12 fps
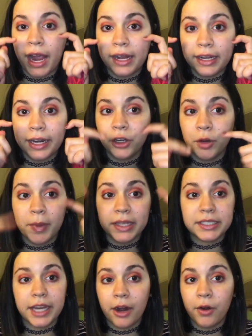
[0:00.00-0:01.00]
eyeliner or
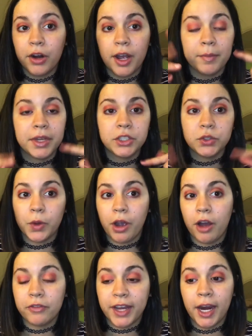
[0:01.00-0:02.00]
mascara, I'm gonna do it
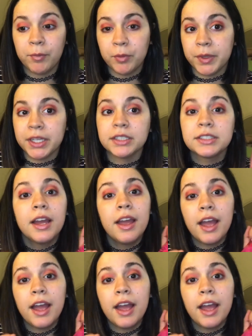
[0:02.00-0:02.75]
off camera because